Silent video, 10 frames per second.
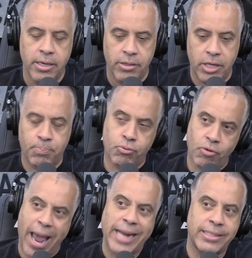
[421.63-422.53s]
the
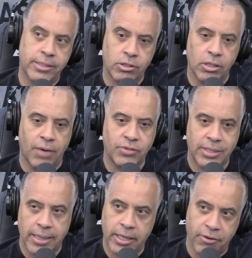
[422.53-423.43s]
practice of
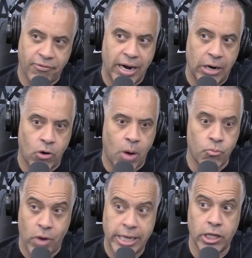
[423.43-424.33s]
selling a
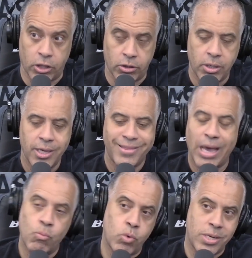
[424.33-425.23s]
firearm regular
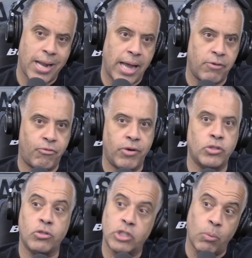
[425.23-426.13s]
that would not infringe
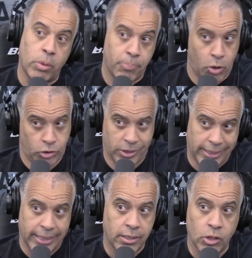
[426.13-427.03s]
on someone
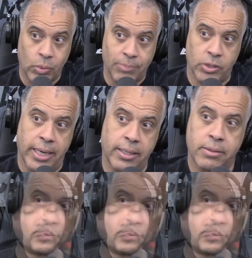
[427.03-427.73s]
purchasing it. But regular